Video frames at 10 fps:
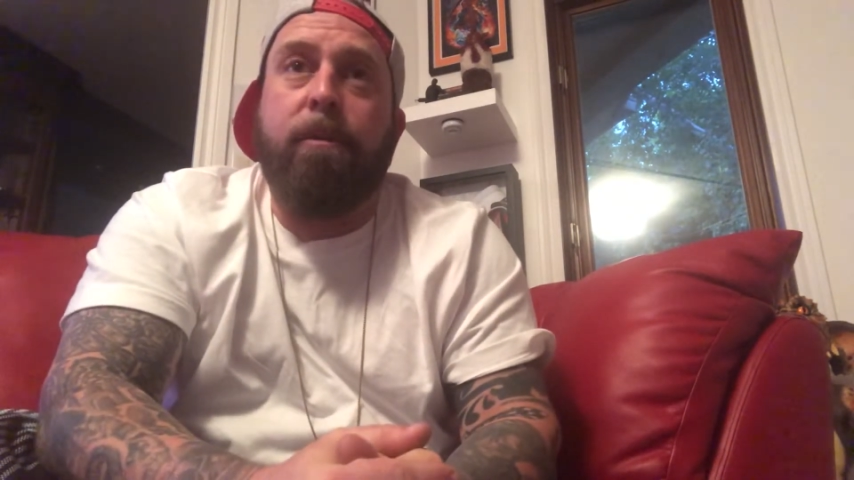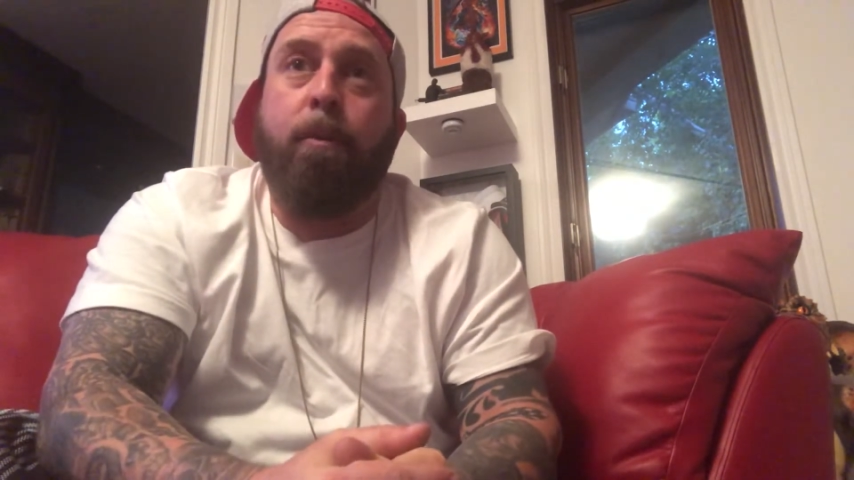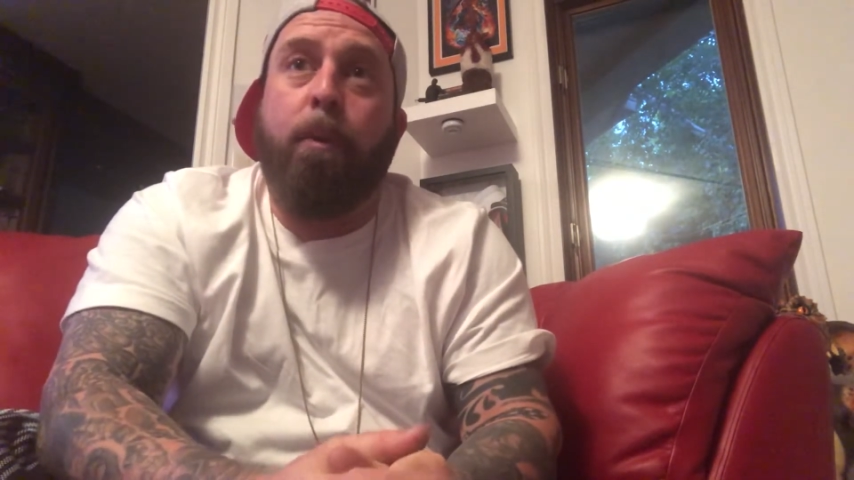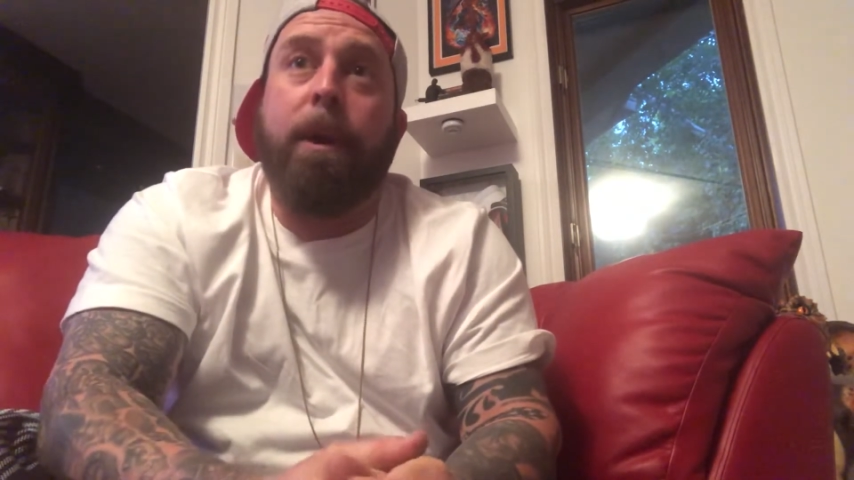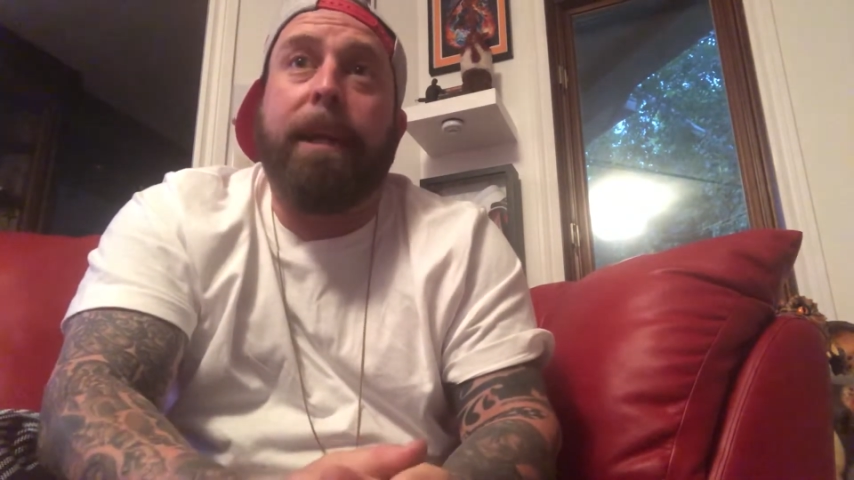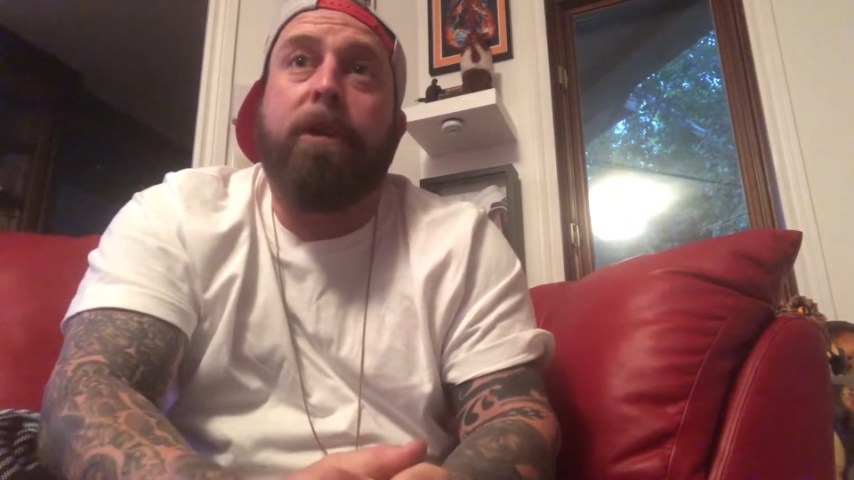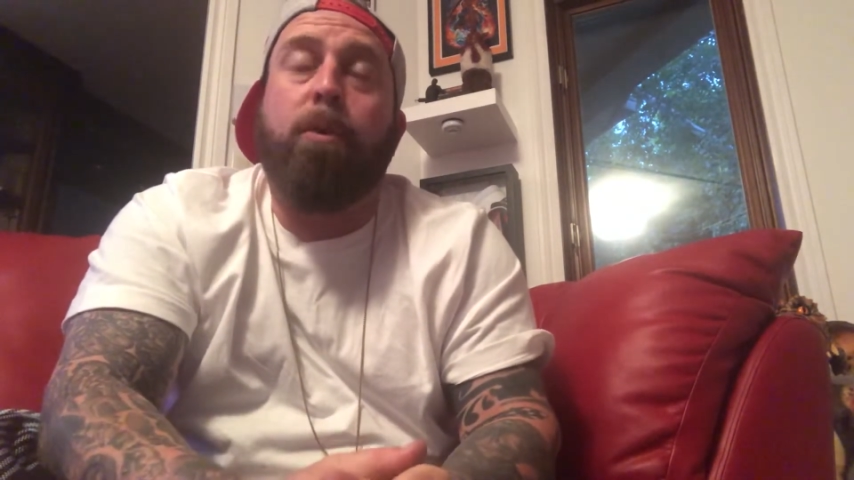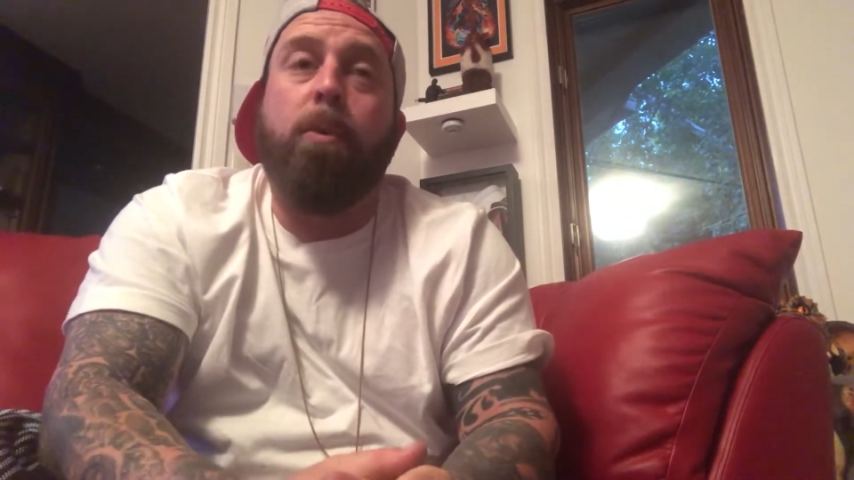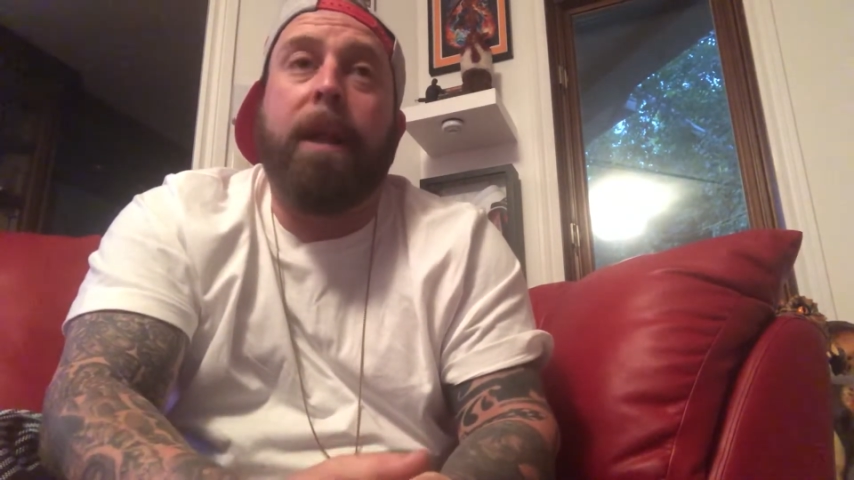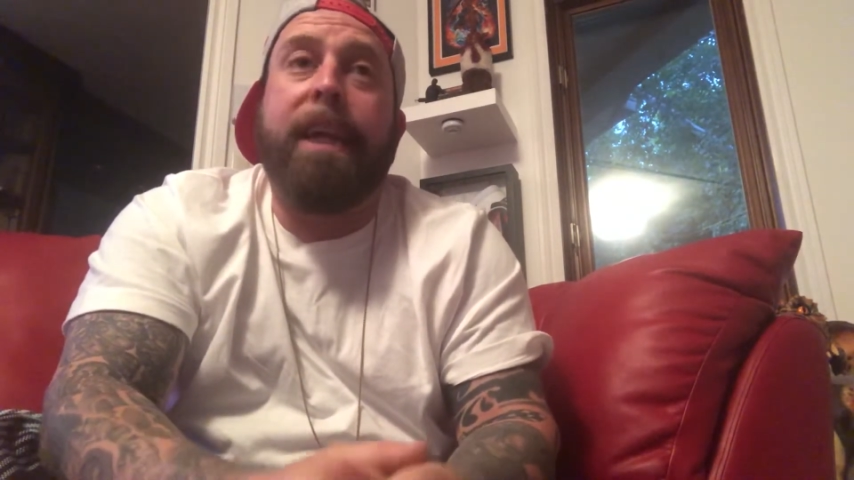really
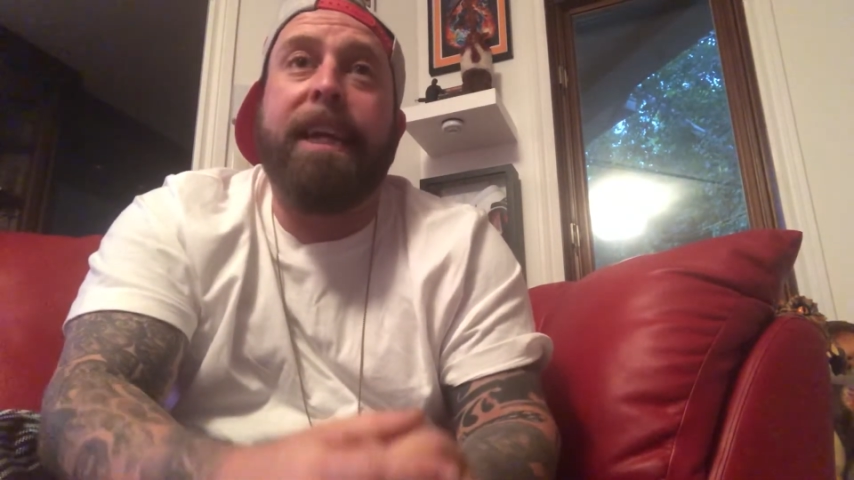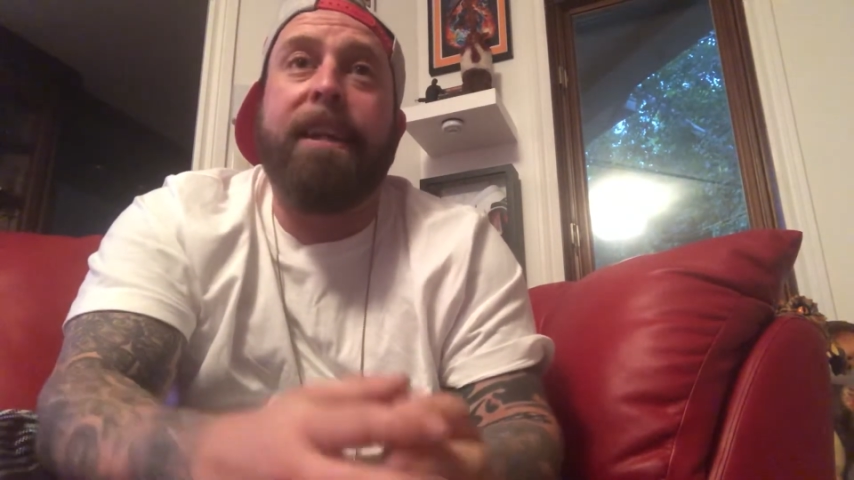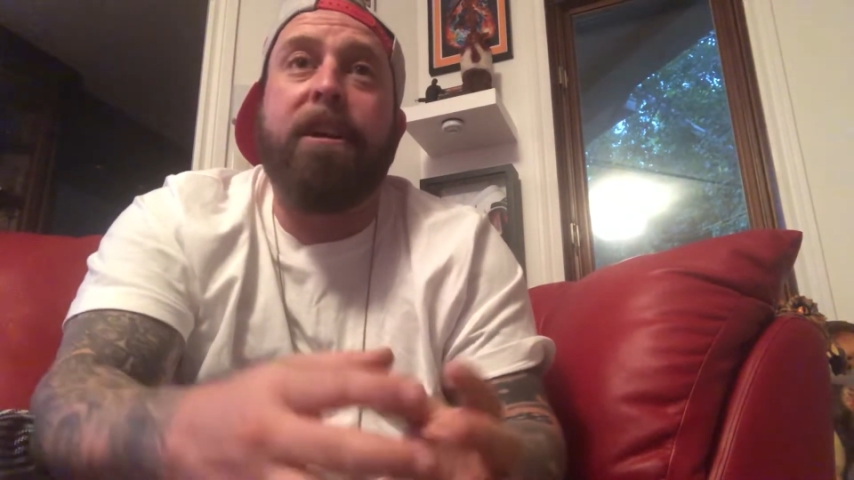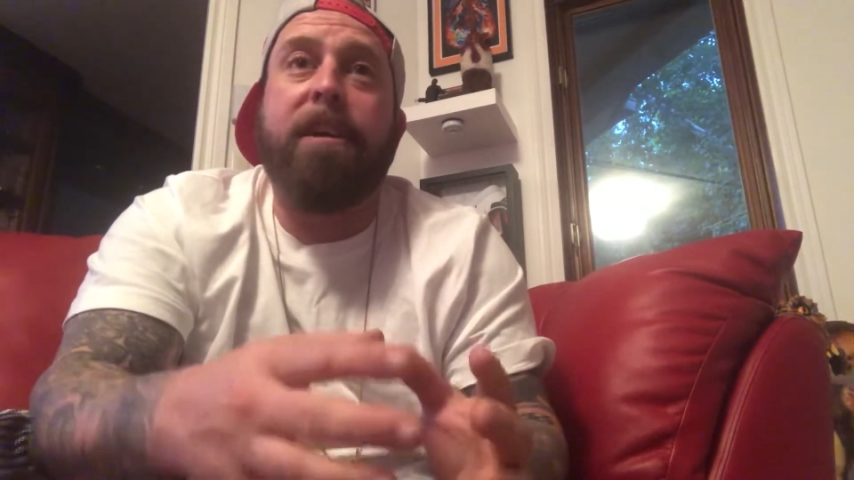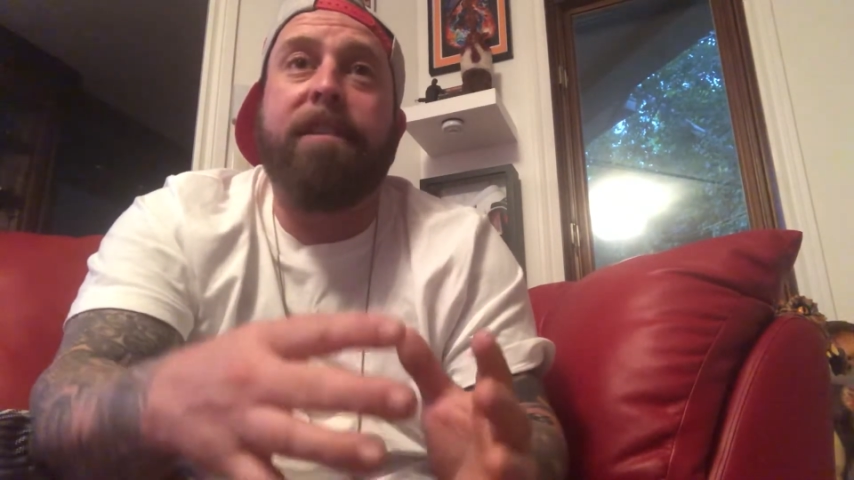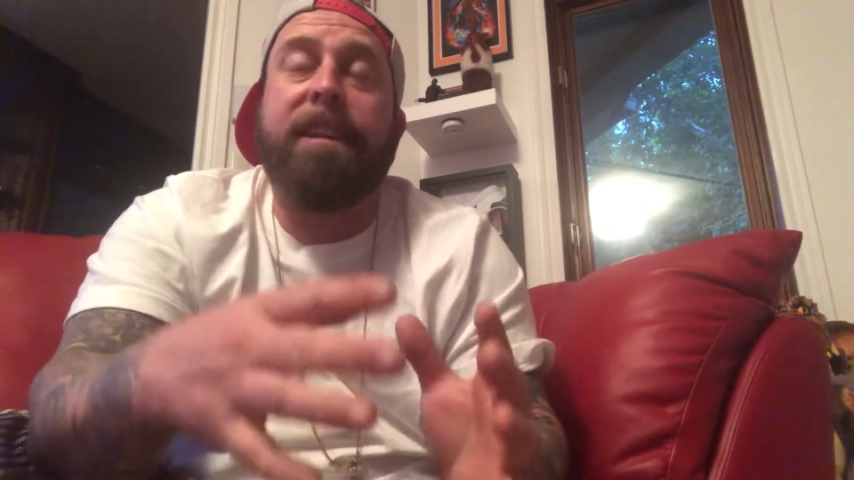cool, and he does